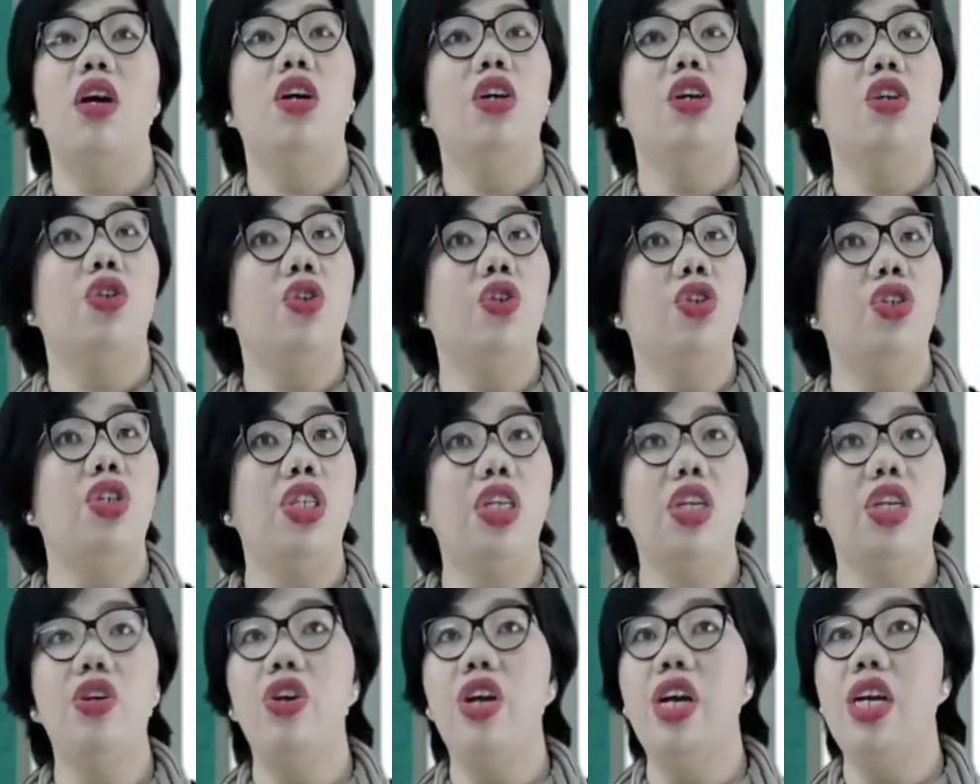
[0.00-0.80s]

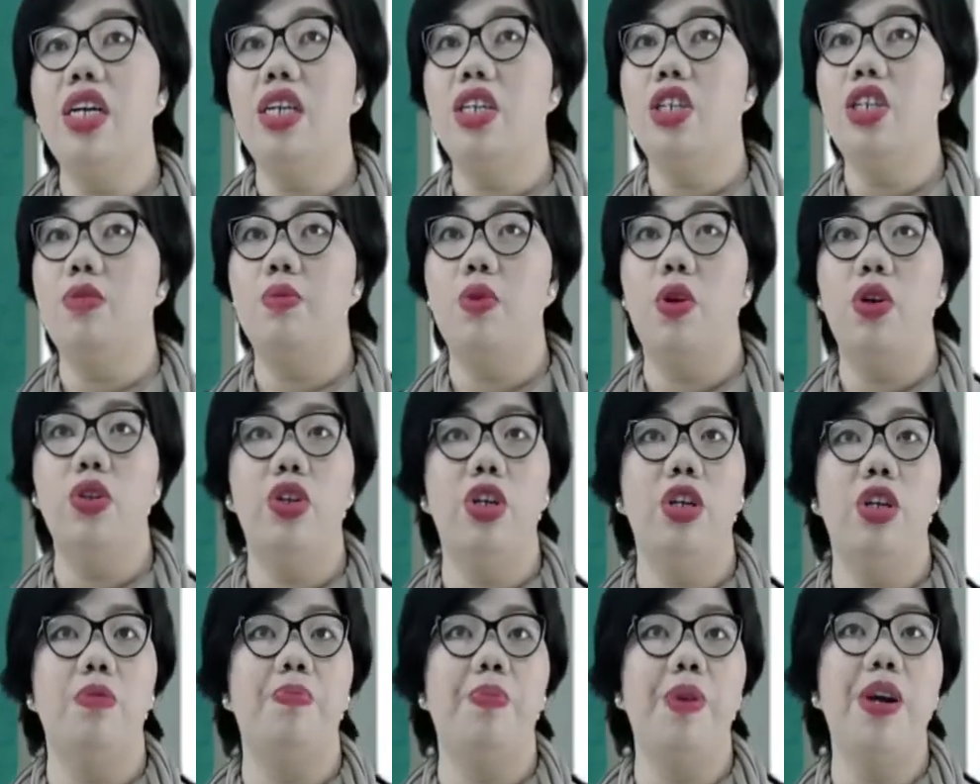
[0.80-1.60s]
Considering this
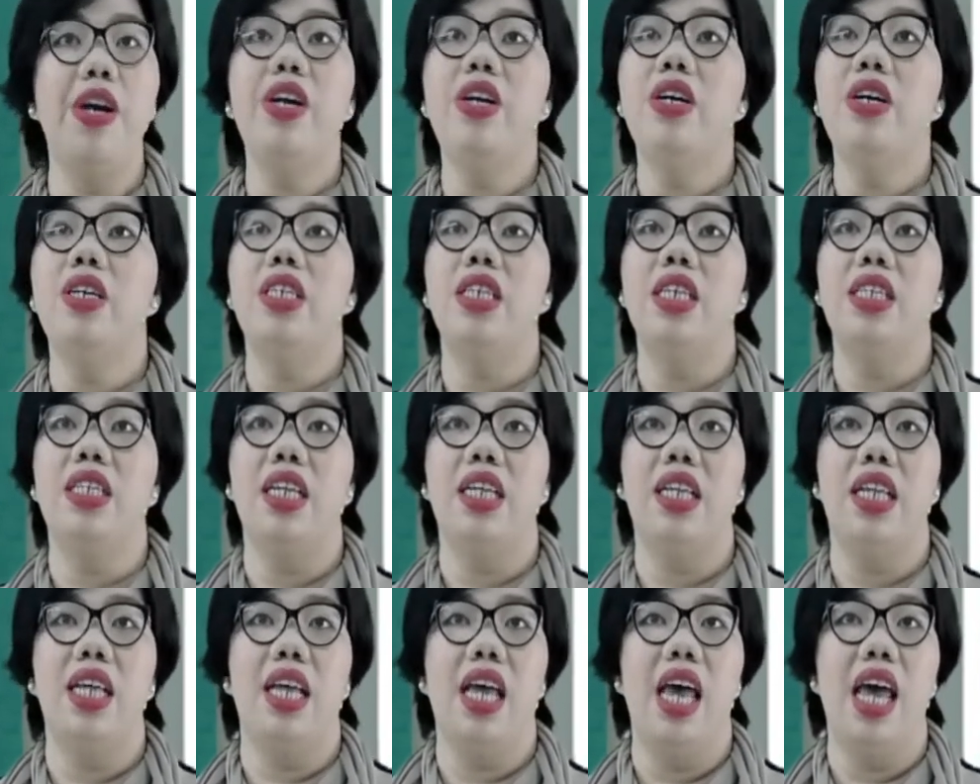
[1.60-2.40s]
modern period
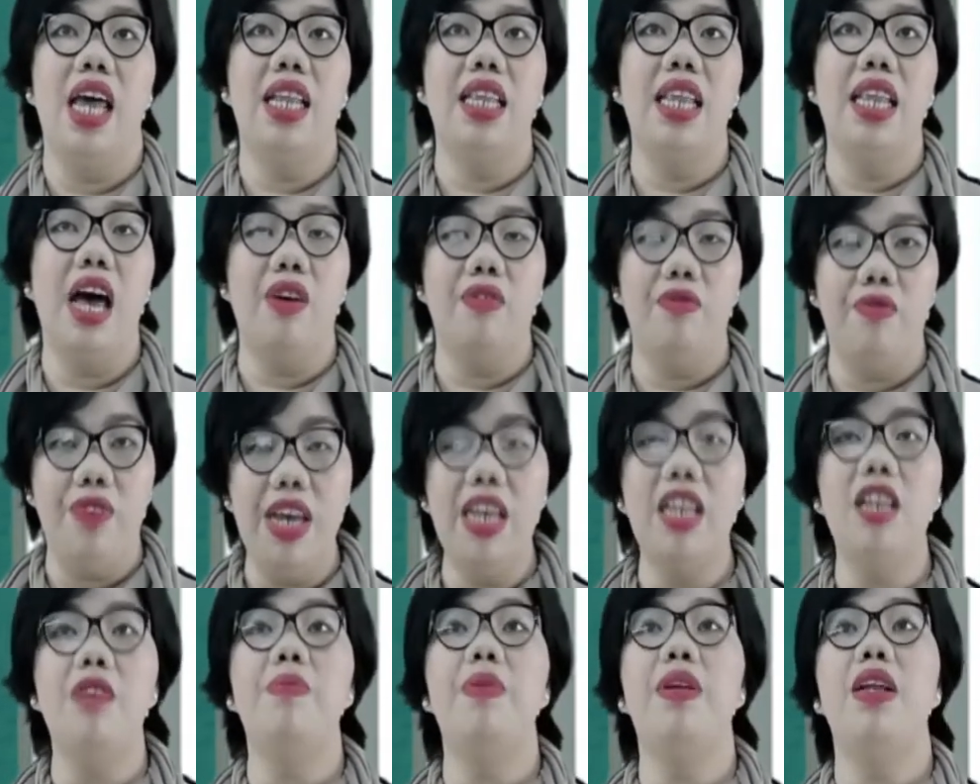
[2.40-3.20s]
and the
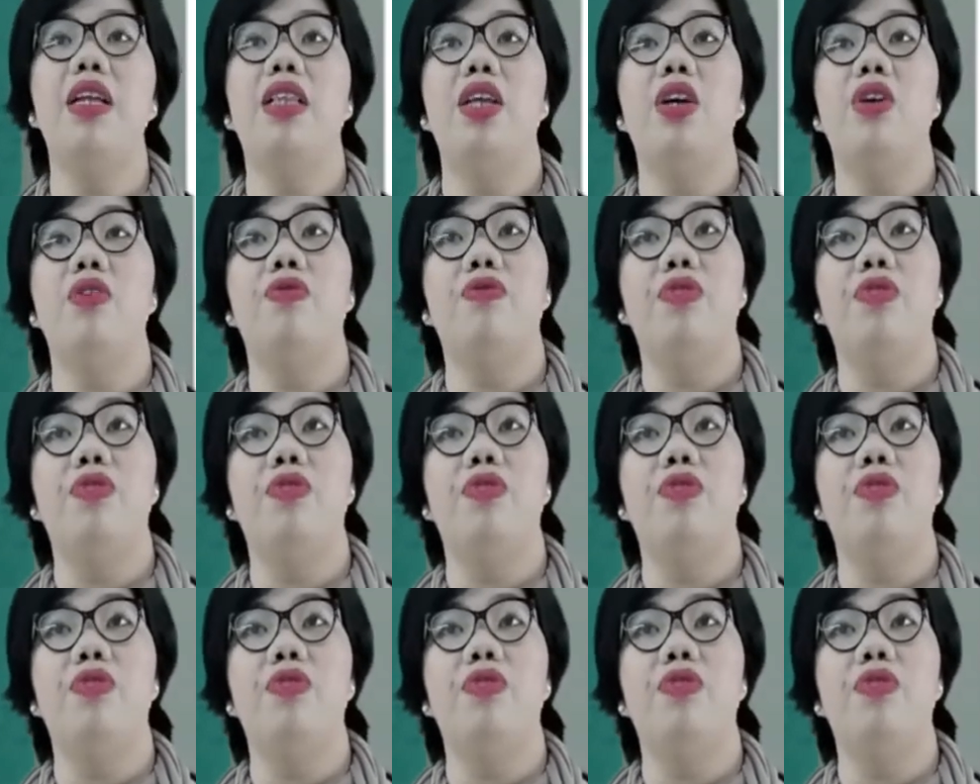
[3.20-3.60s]
availability of